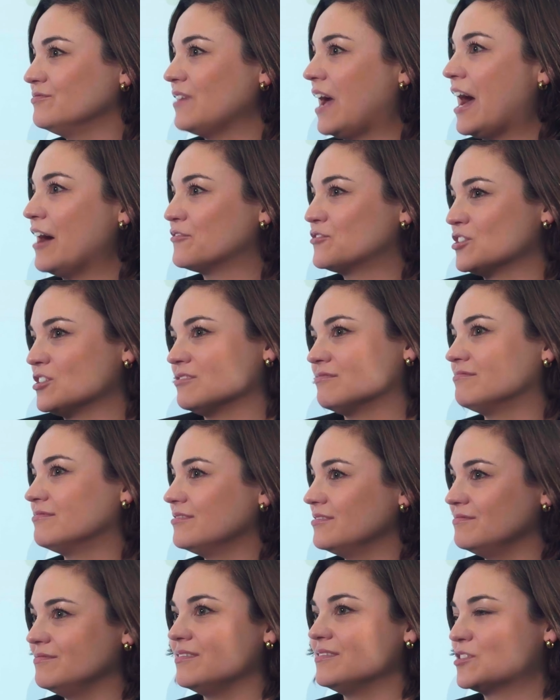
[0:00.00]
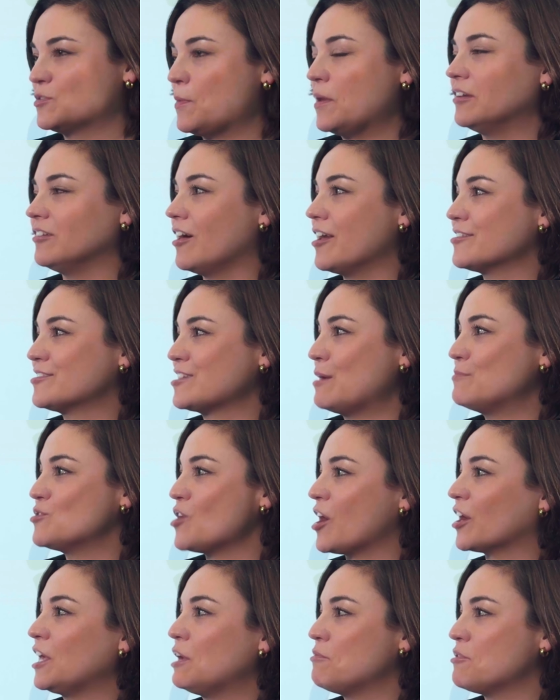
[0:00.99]
have to spend a lot of time
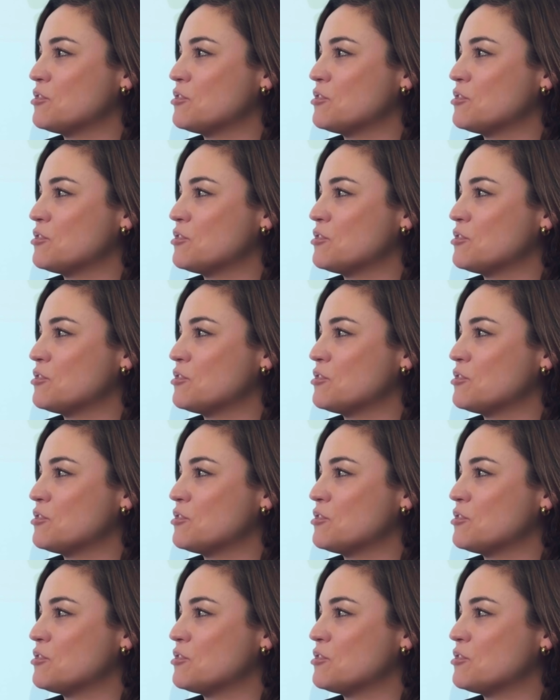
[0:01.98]
talking